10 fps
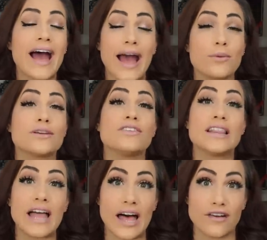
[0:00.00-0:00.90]
I would have
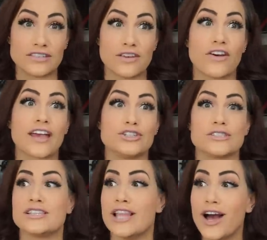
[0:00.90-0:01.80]
loved if I could
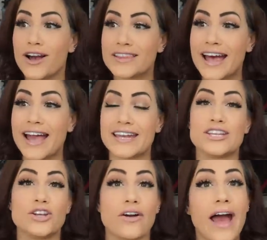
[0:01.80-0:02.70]
just log online
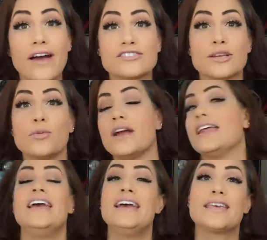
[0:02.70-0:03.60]
and you know have someone